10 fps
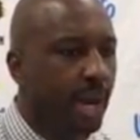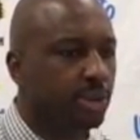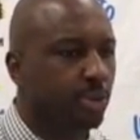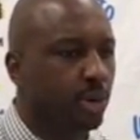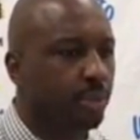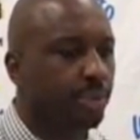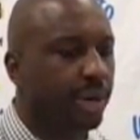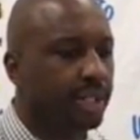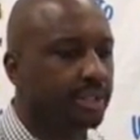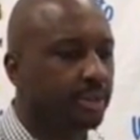I was more
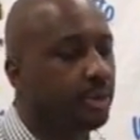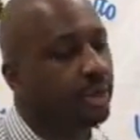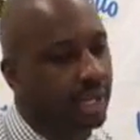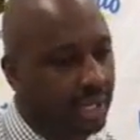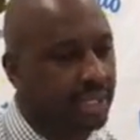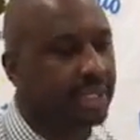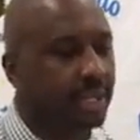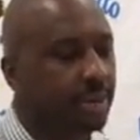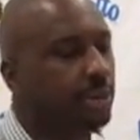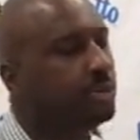impressed, well, like I tell
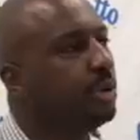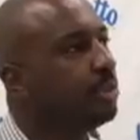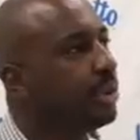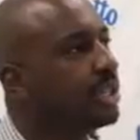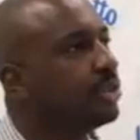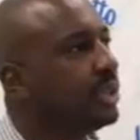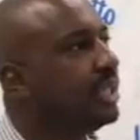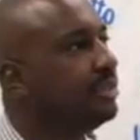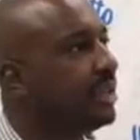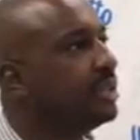them, I was more impressed with
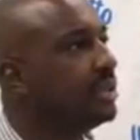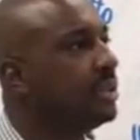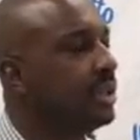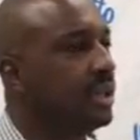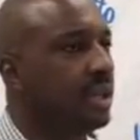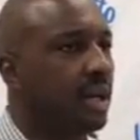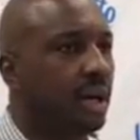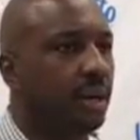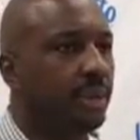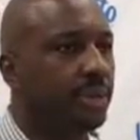defense.
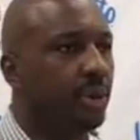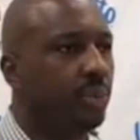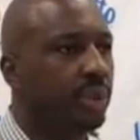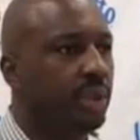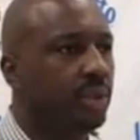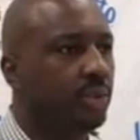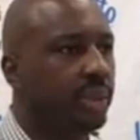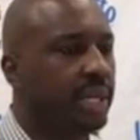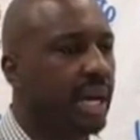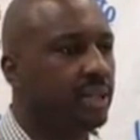I thought we
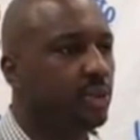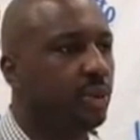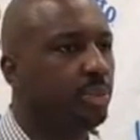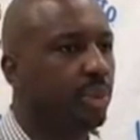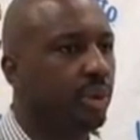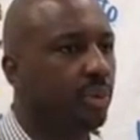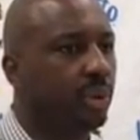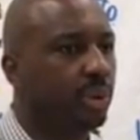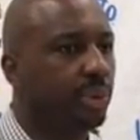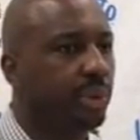got to a point where
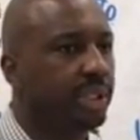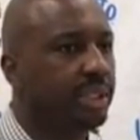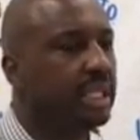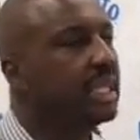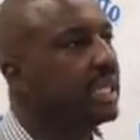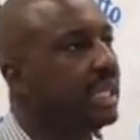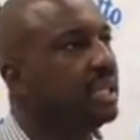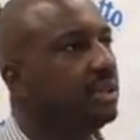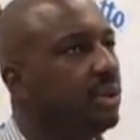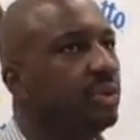we really dug
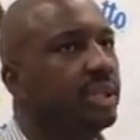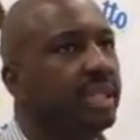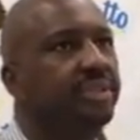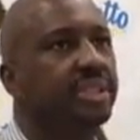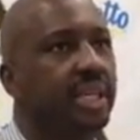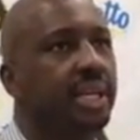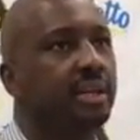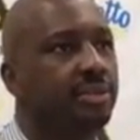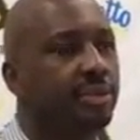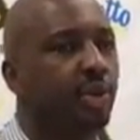in on the defensive end of
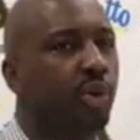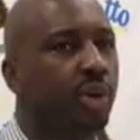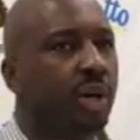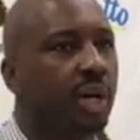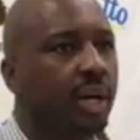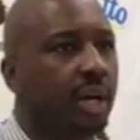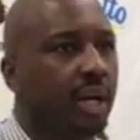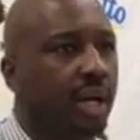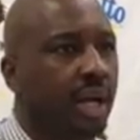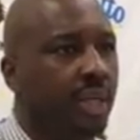the floor,
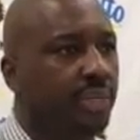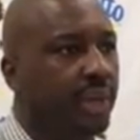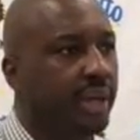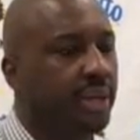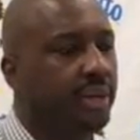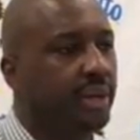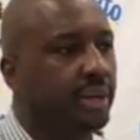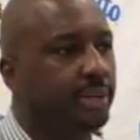and then